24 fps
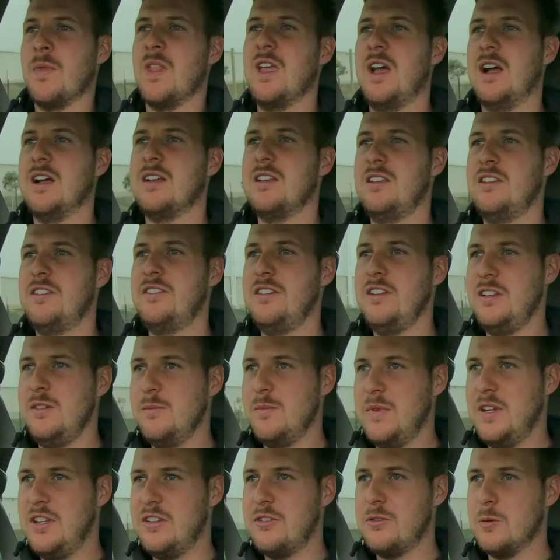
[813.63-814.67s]
I can see
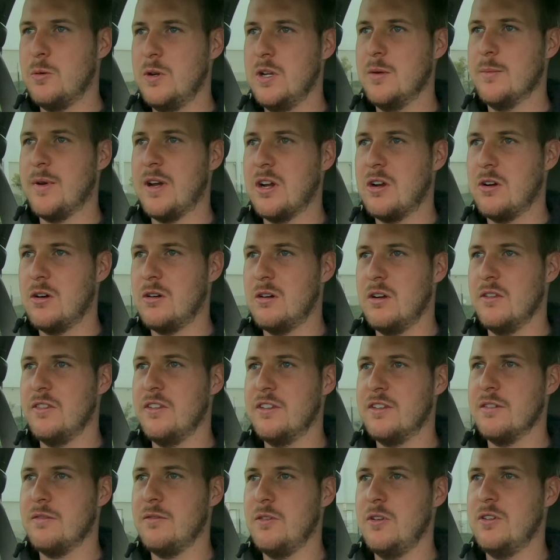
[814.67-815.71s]
me stalling my car on
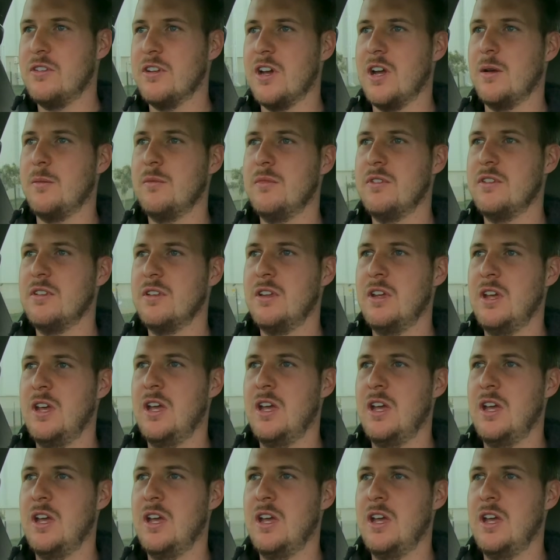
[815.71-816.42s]
this a few times.